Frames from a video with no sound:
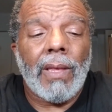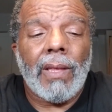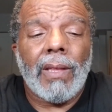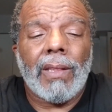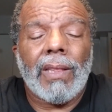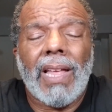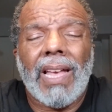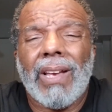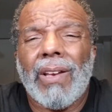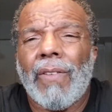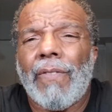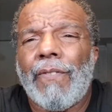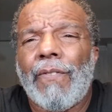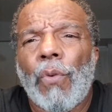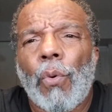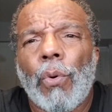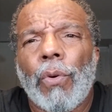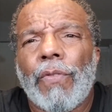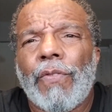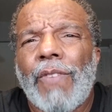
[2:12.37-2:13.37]
like a
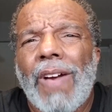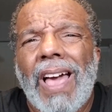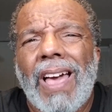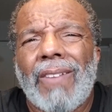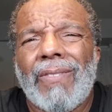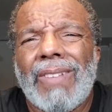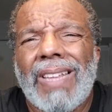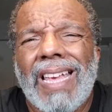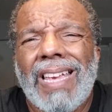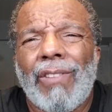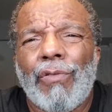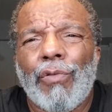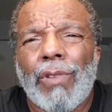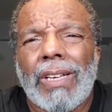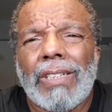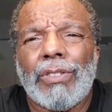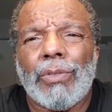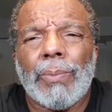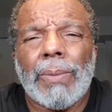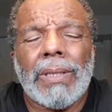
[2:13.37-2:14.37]
4 or 5 day
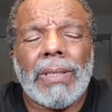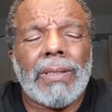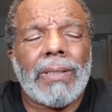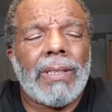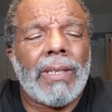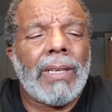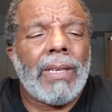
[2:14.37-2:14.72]
regimen,